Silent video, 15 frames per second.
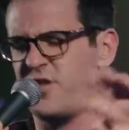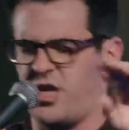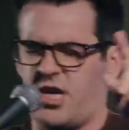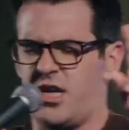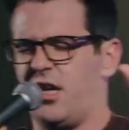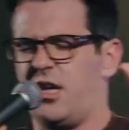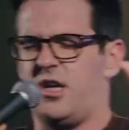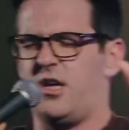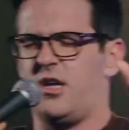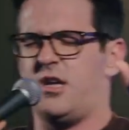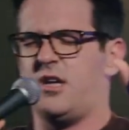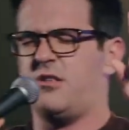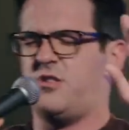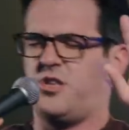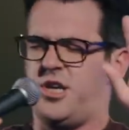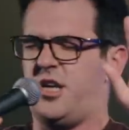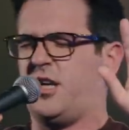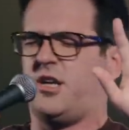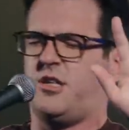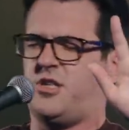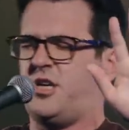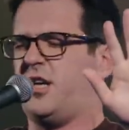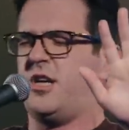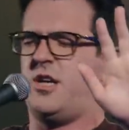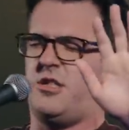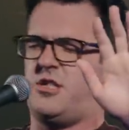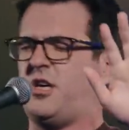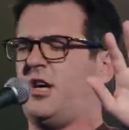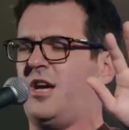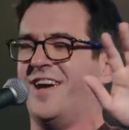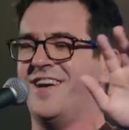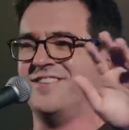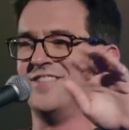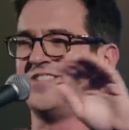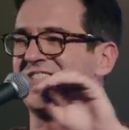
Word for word: chicken, chicken, chicken, chicken.